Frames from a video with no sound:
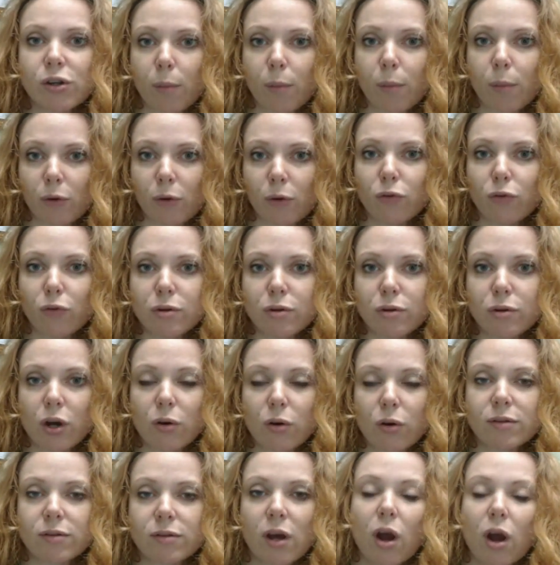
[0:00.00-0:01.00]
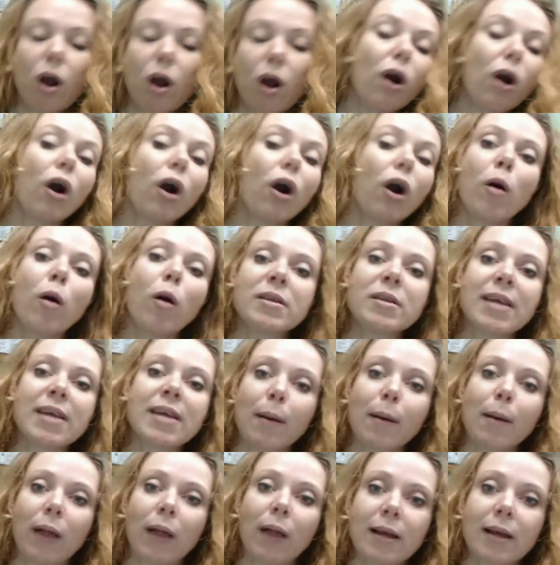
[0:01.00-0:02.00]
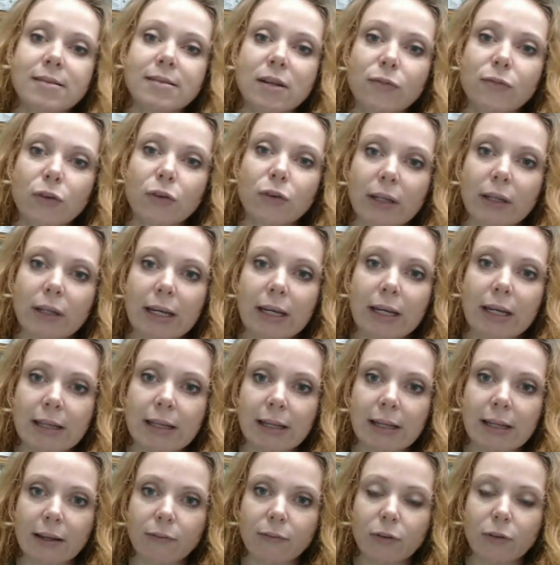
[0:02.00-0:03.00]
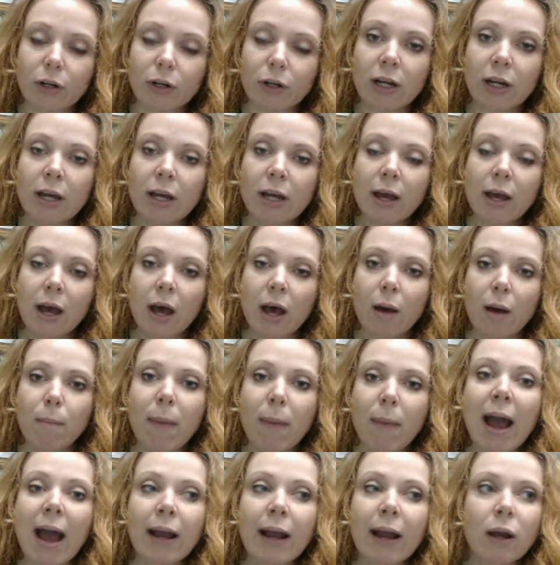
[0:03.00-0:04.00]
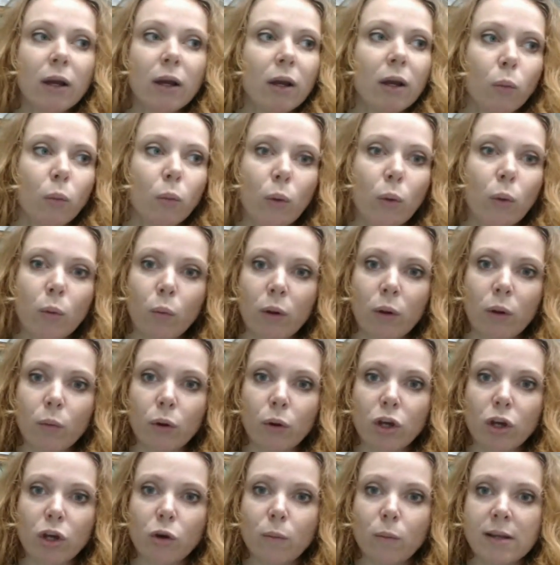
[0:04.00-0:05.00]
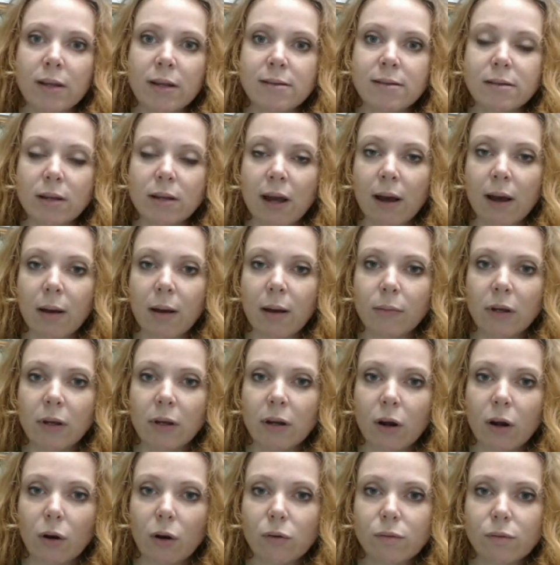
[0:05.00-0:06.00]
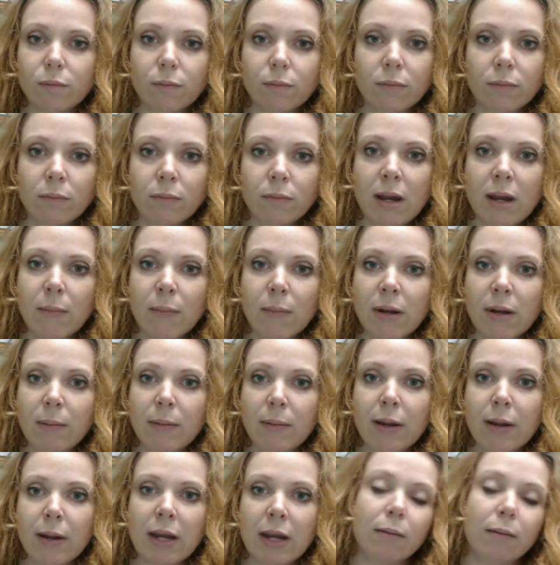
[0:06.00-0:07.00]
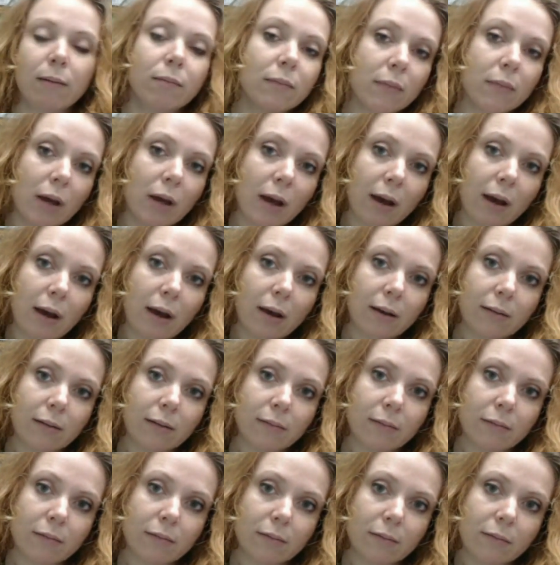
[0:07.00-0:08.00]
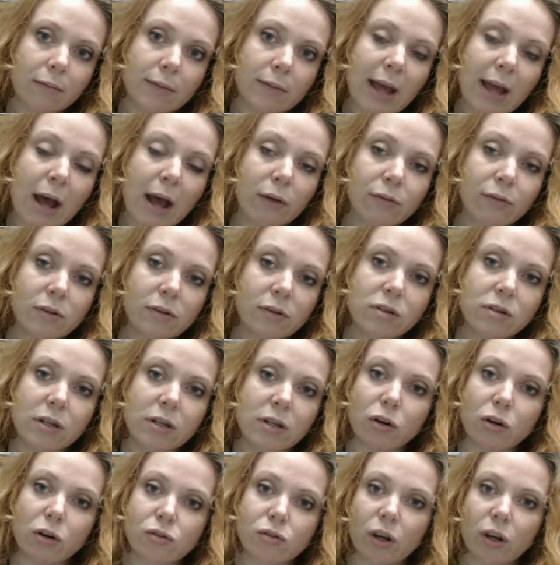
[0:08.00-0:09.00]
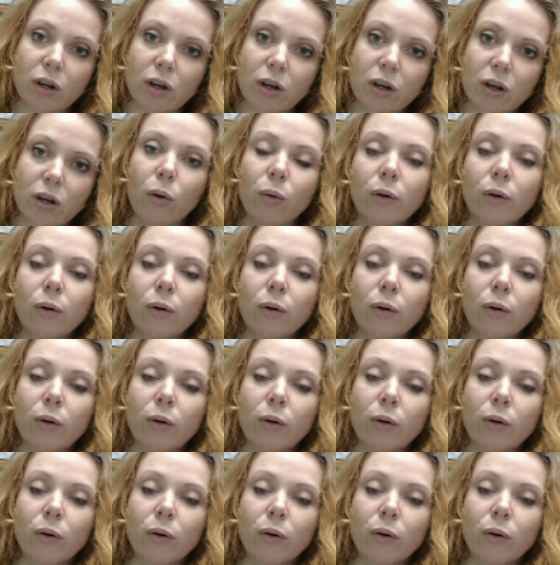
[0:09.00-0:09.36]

or fructose are all metabolized differently in the liver. Back when we were humans, you know, many thousand years ago,